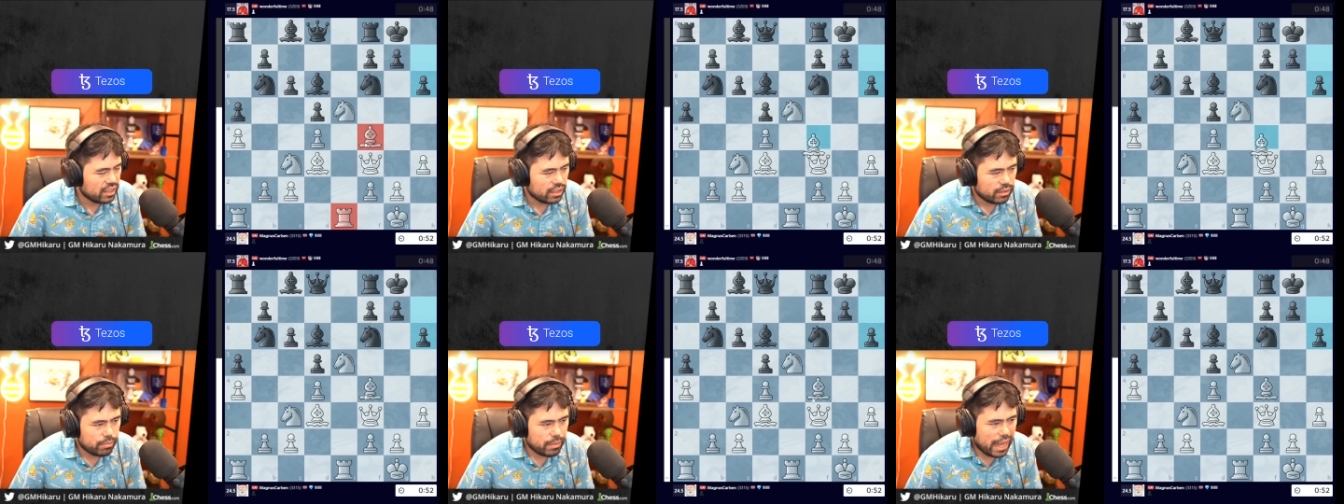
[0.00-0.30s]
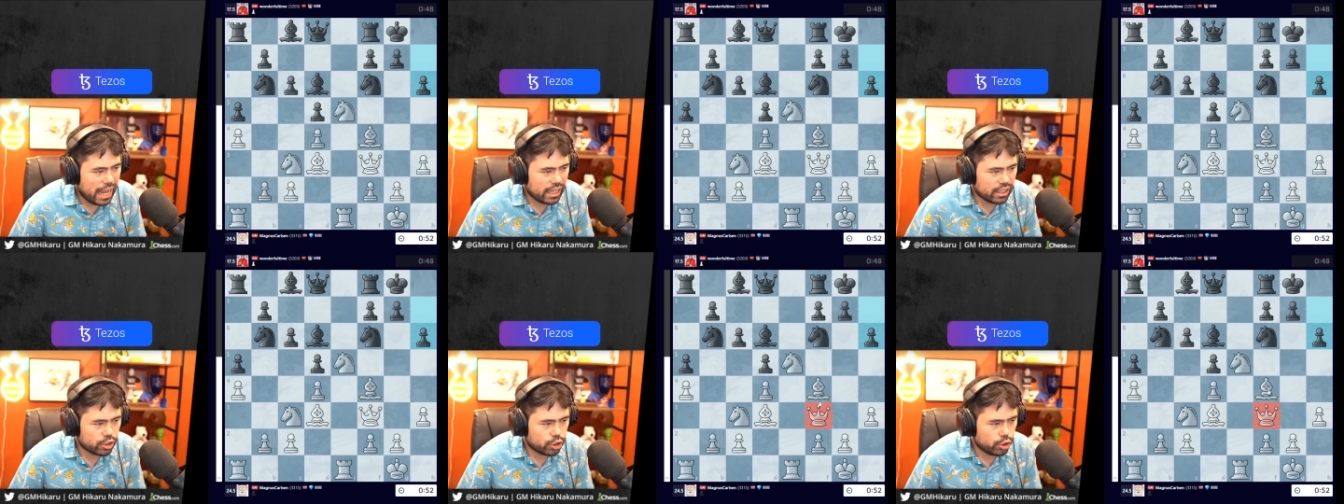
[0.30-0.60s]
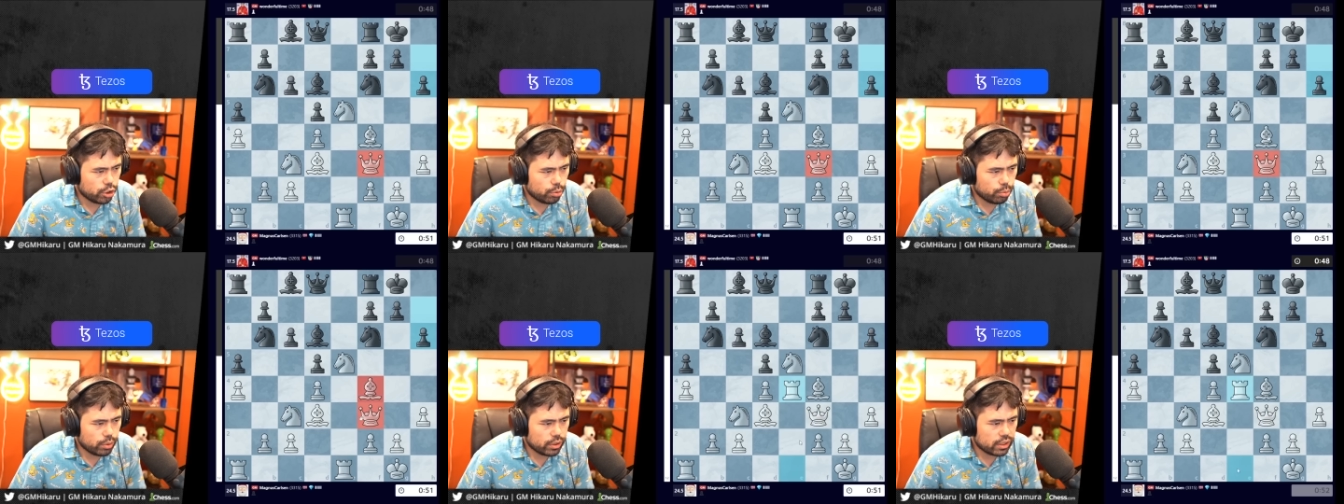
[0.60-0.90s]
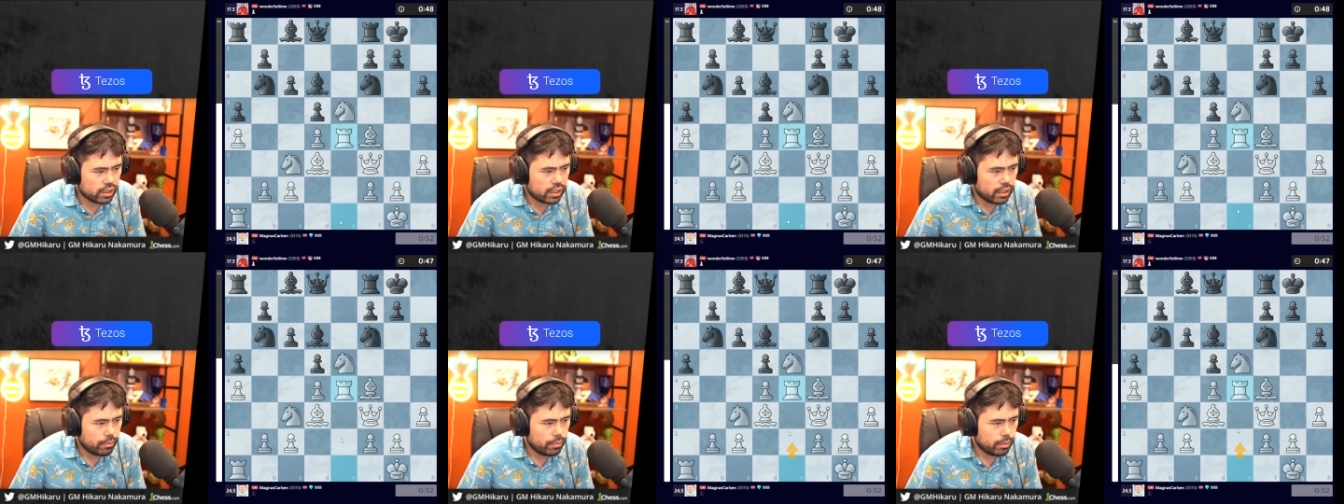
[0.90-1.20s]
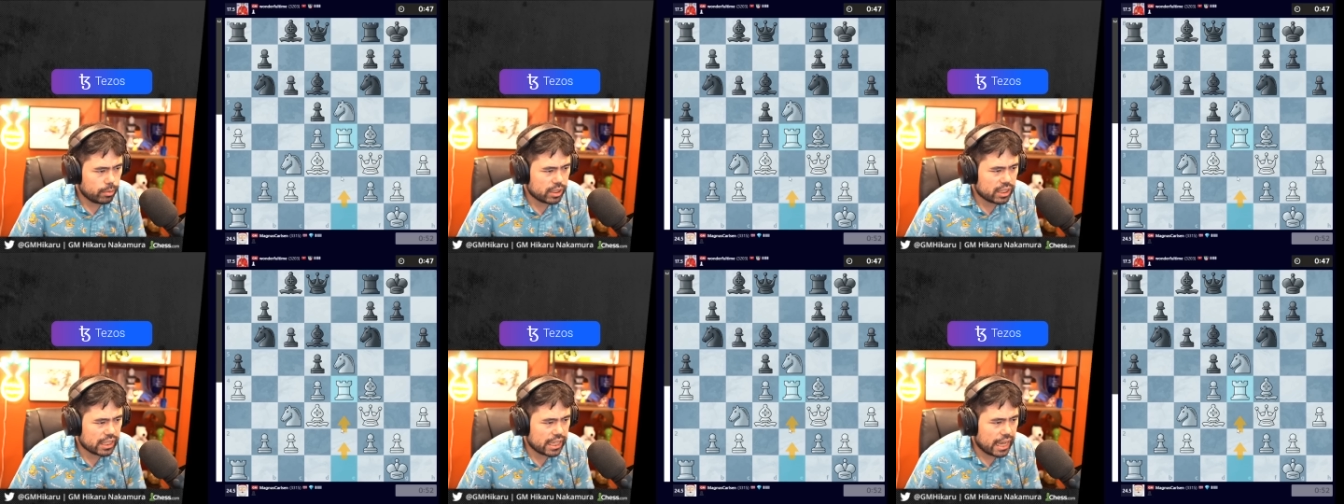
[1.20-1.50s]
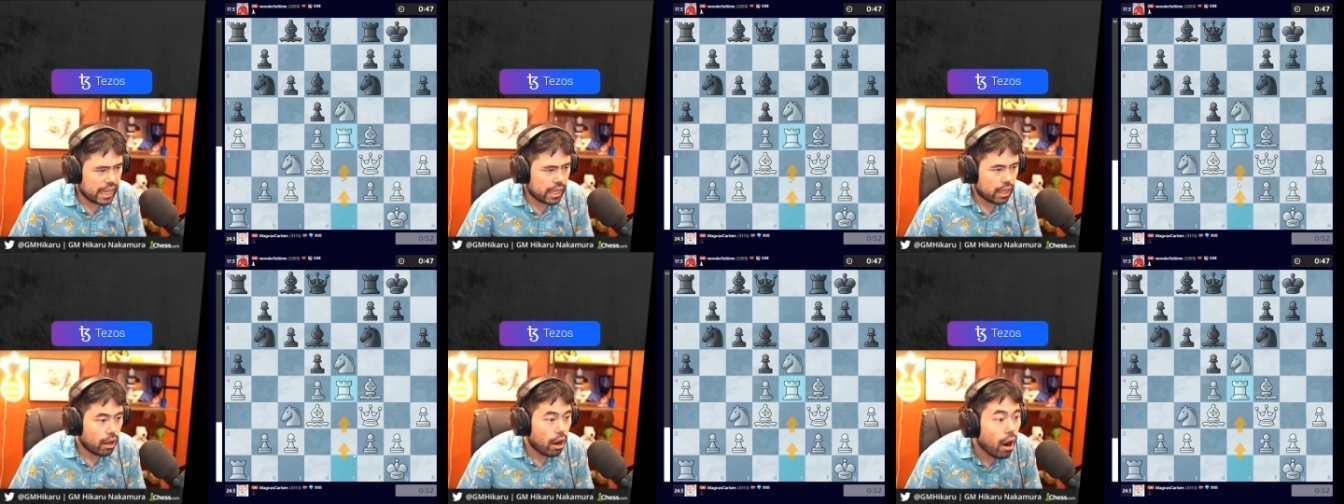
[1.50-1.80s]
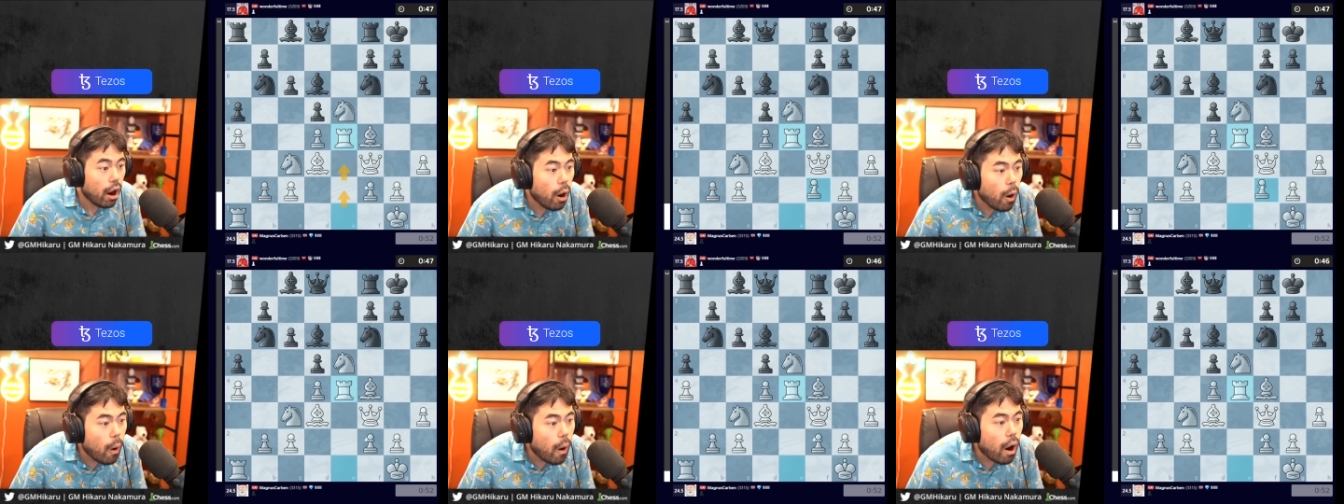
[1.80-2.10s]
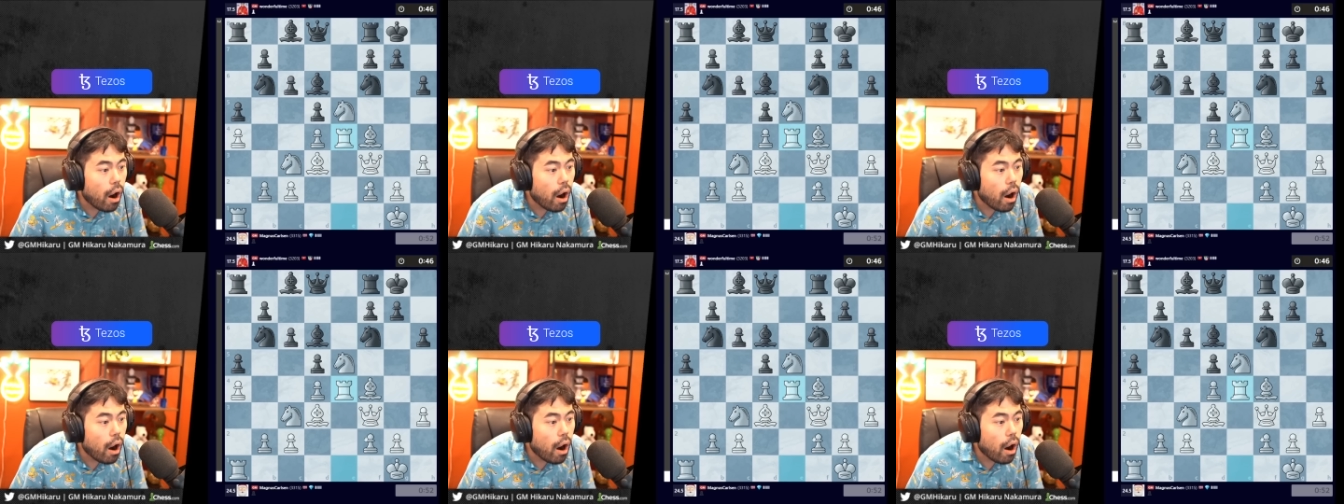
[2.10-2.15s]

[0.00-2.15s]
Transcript: Magnus should win this game maybe stat oh